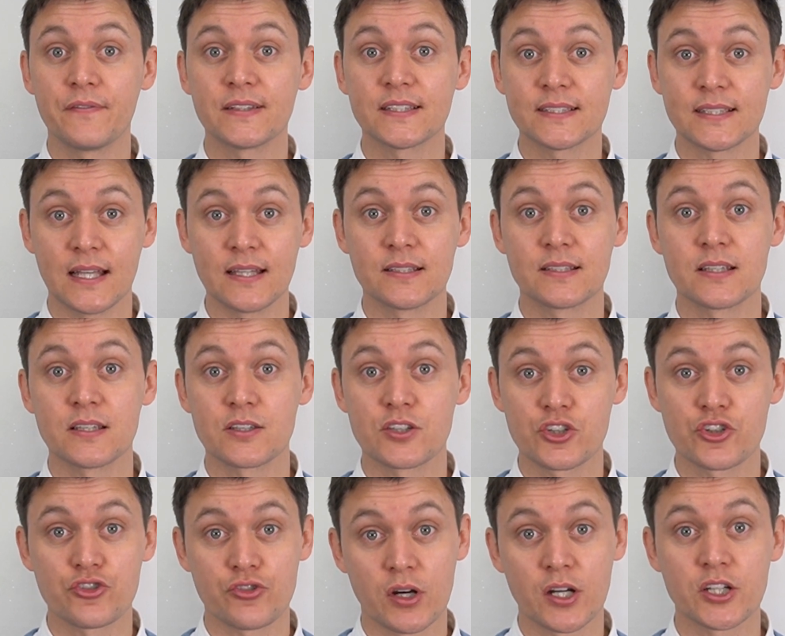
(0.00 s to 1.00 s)
sentence
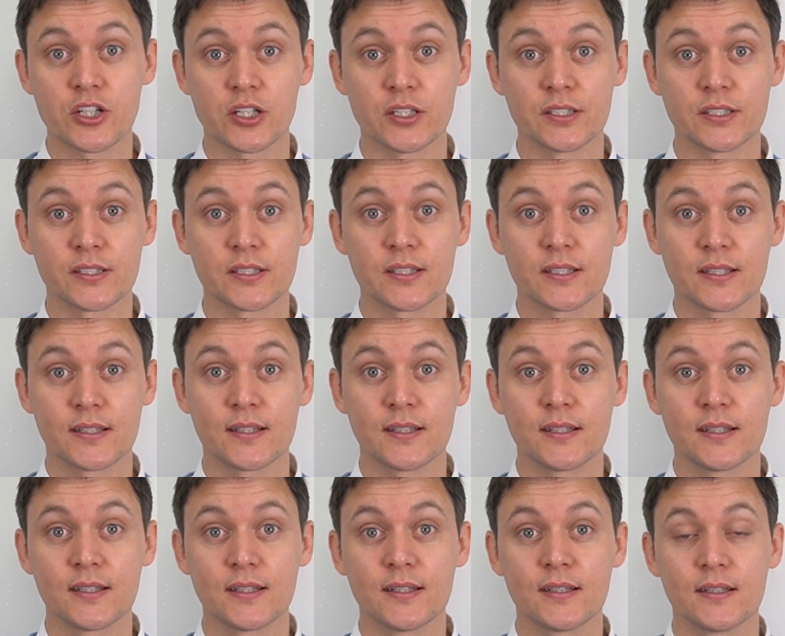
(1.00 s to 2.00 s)
structures.
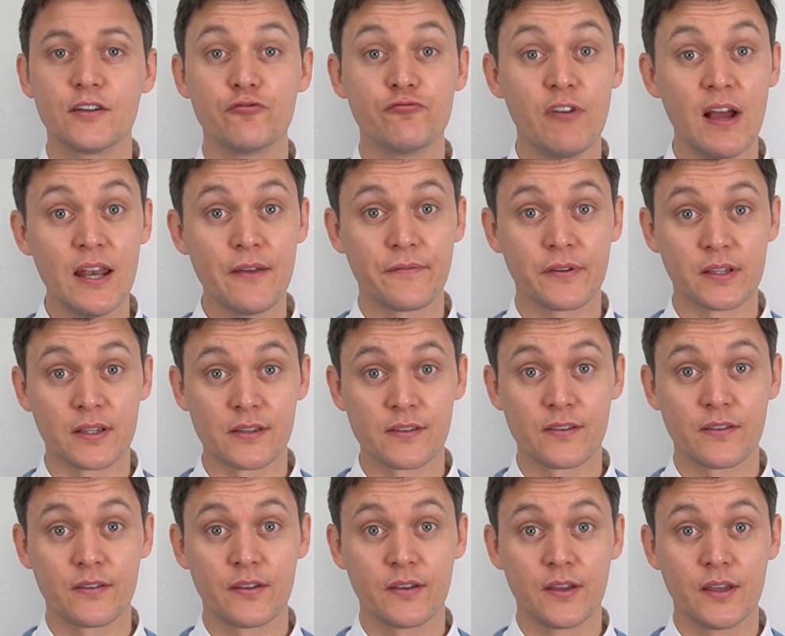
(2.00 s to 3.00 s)
Relevant.